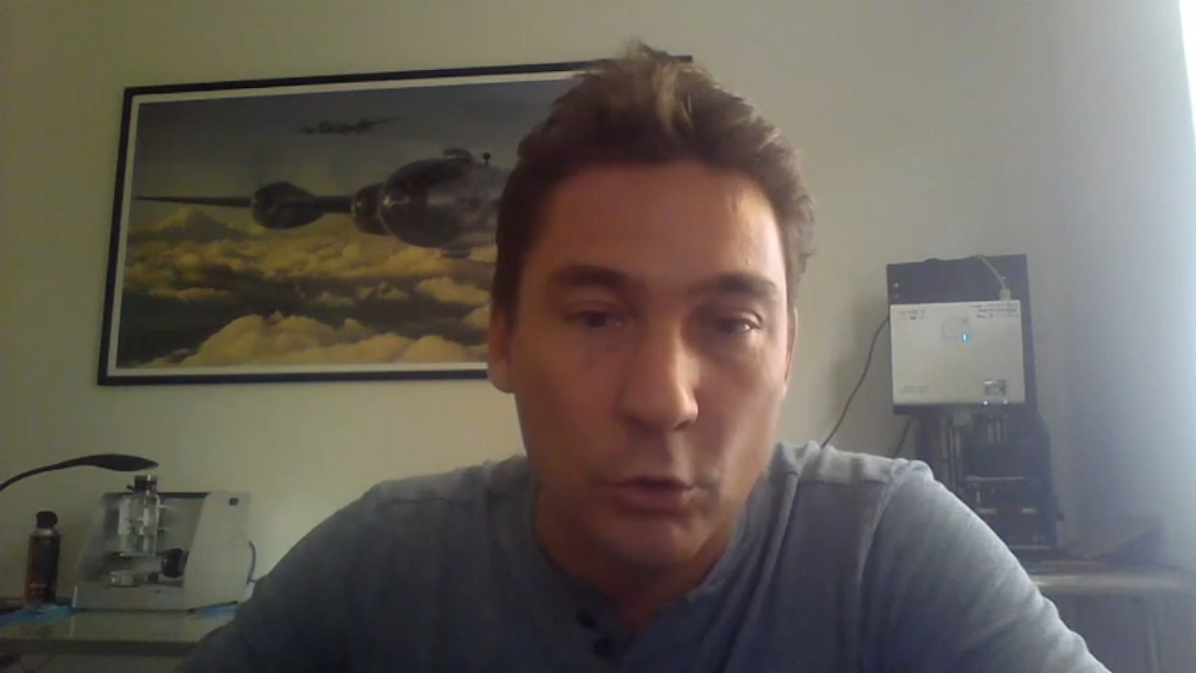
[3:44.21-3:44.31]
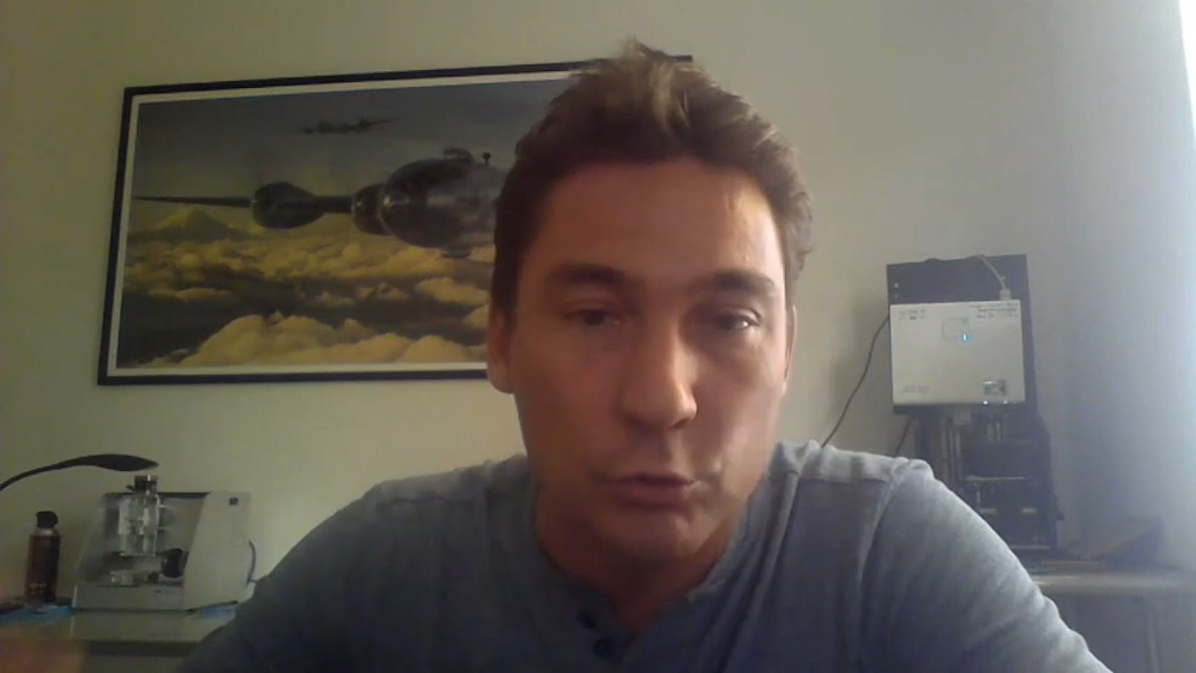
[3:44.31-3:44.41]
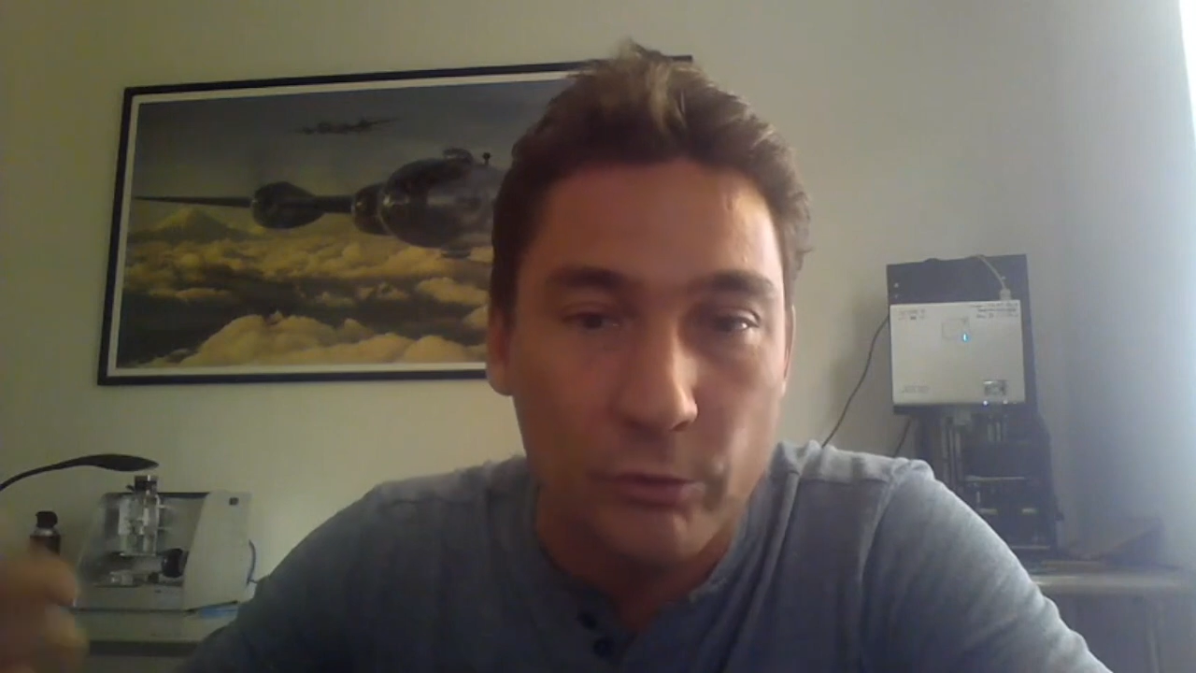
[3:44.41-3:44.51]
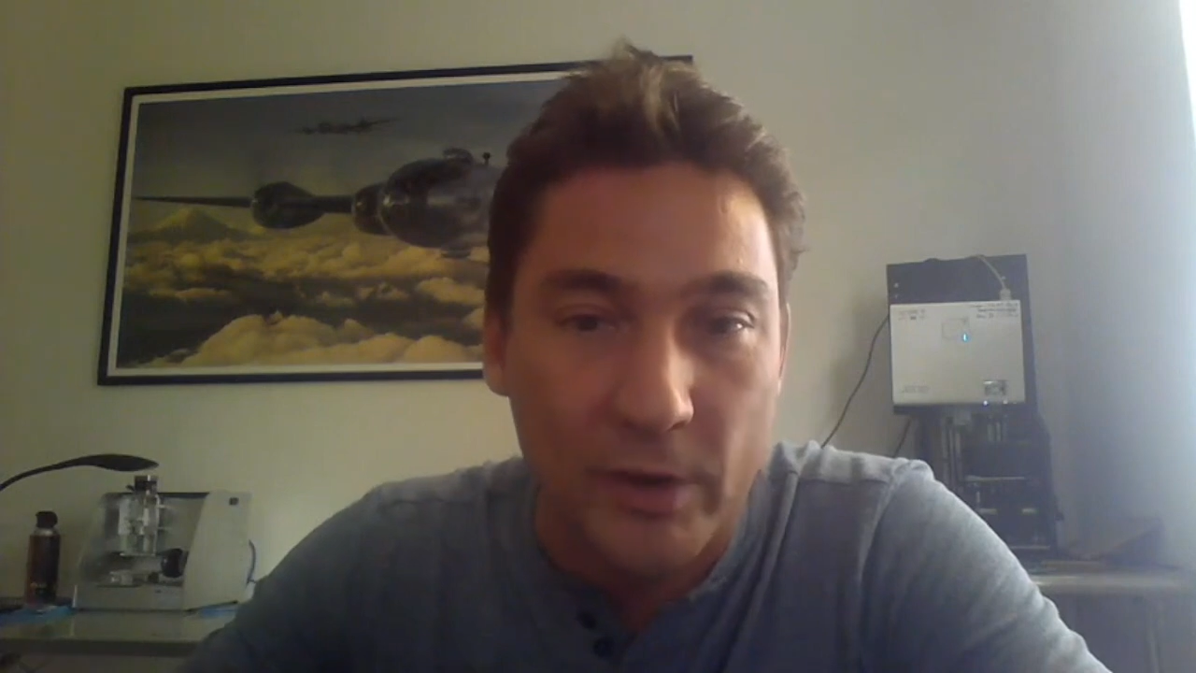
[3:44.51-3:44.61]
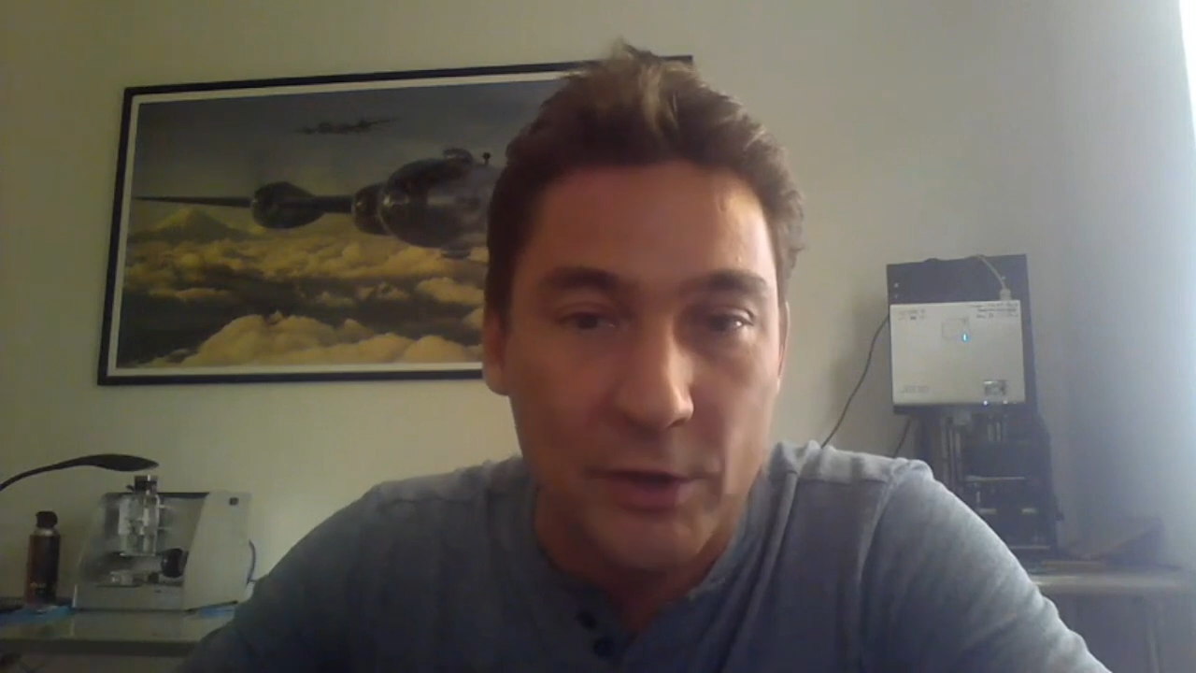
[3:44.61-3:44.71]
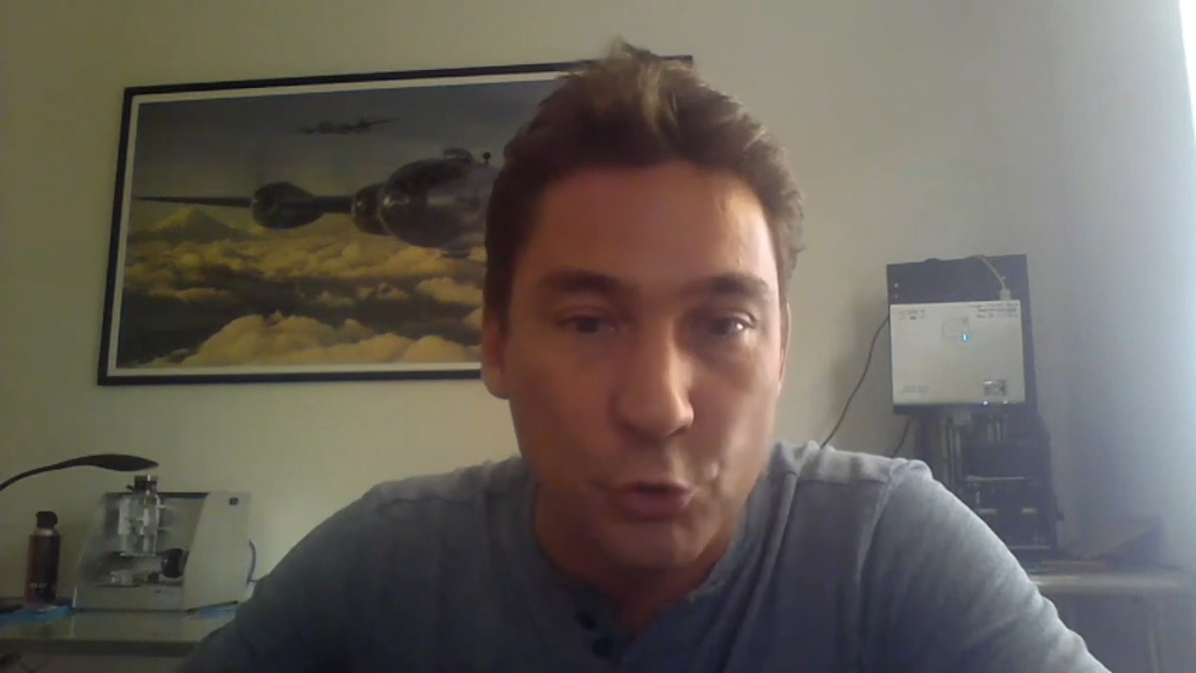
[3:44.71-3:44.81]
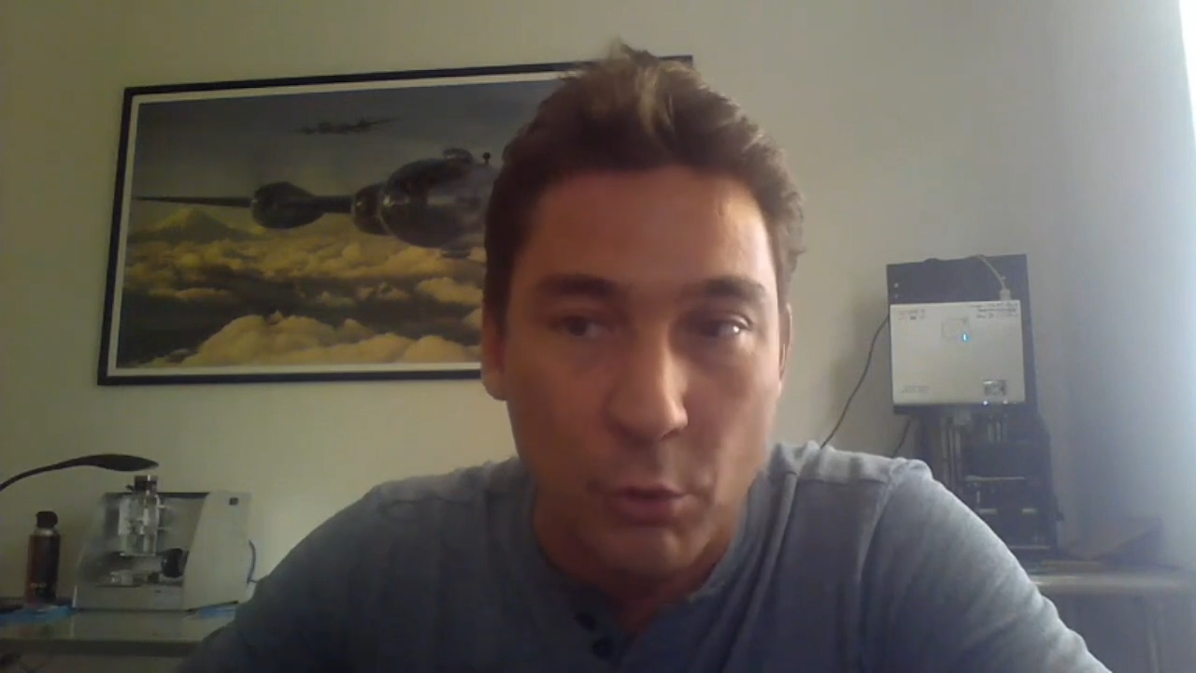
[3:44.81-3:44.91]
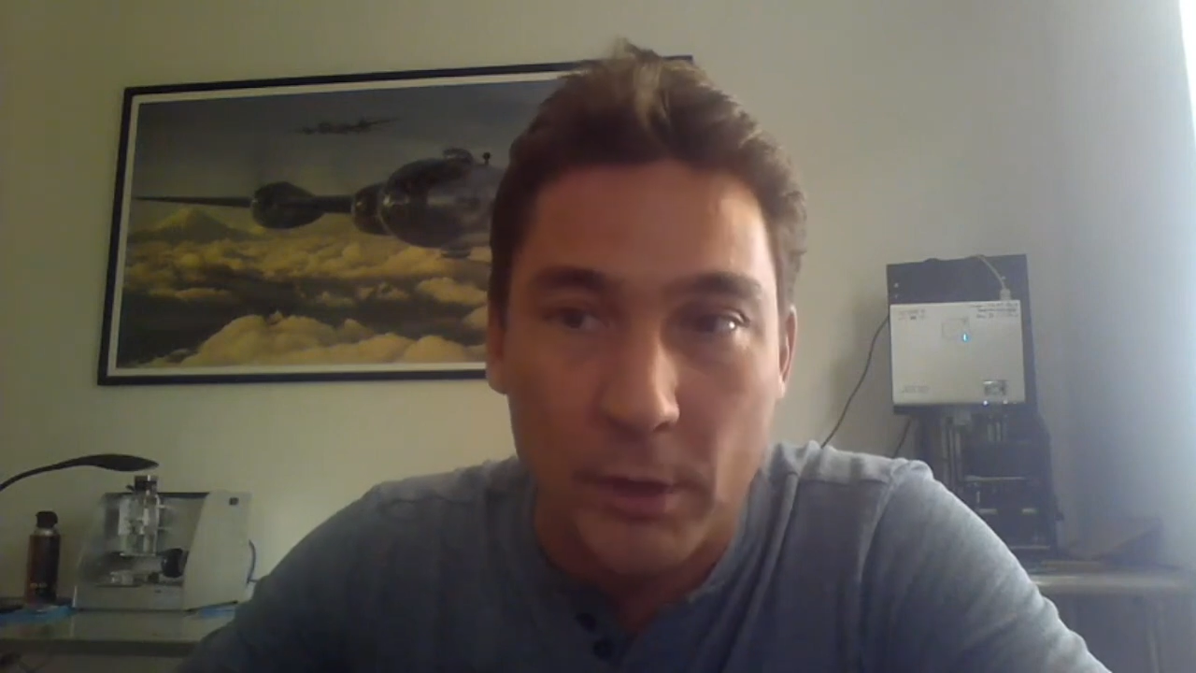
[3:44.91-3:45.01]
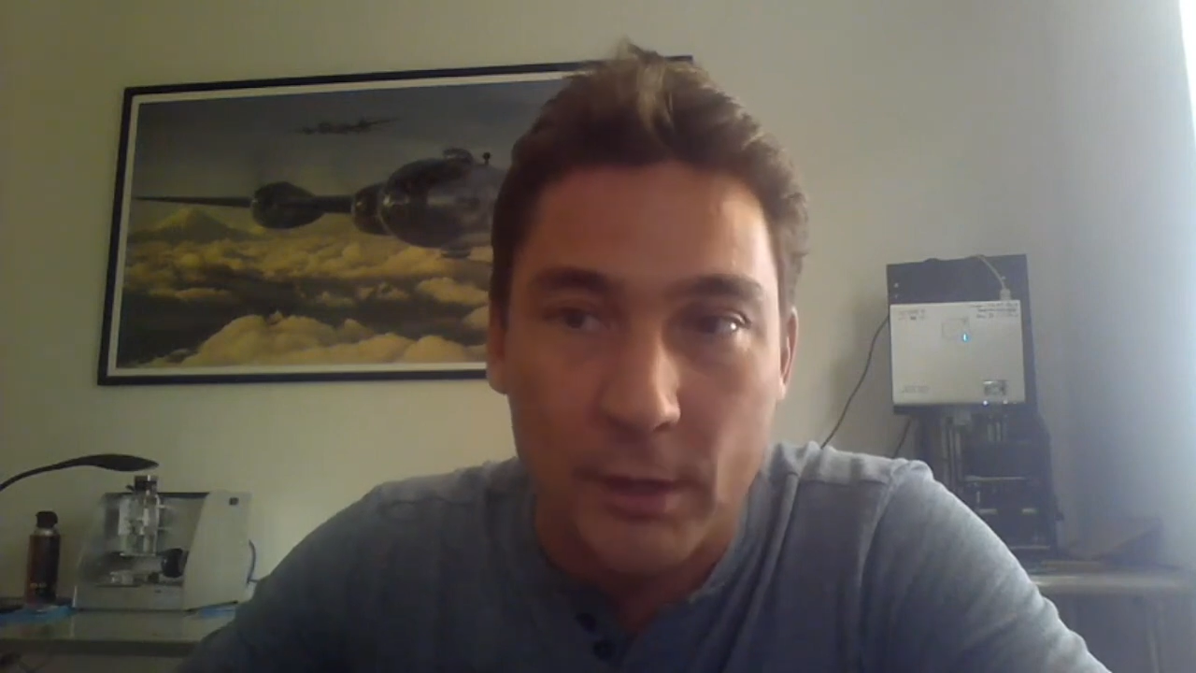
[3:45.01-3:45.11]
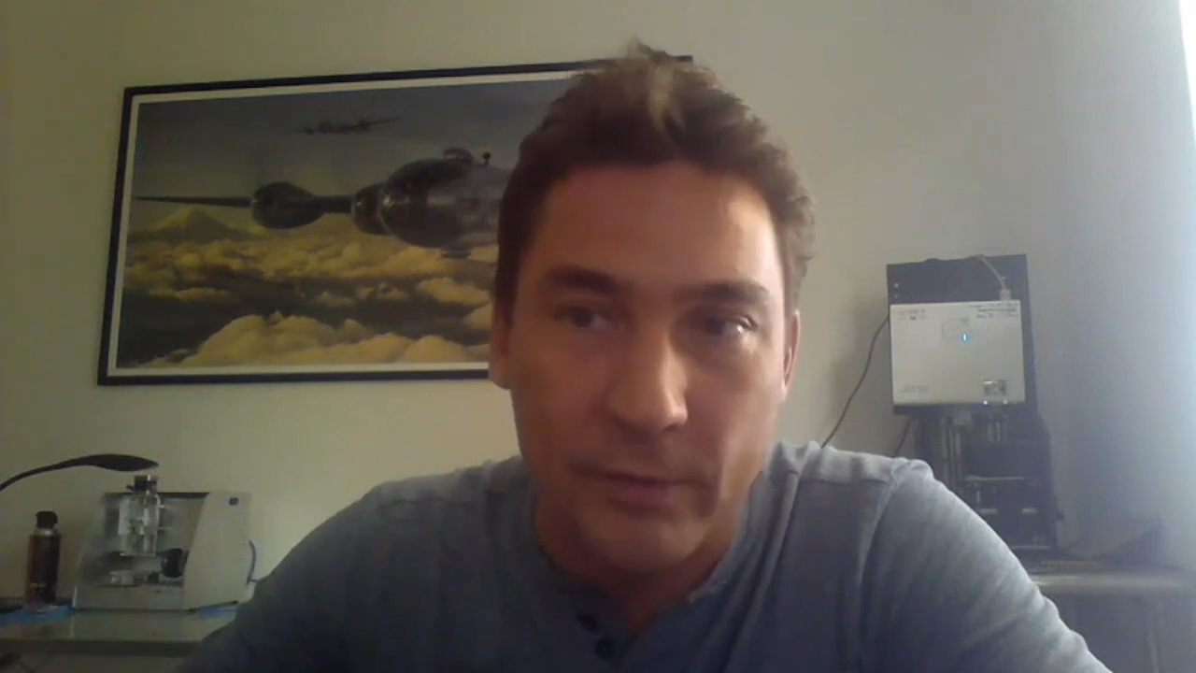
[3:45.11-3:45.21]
to find jewelry.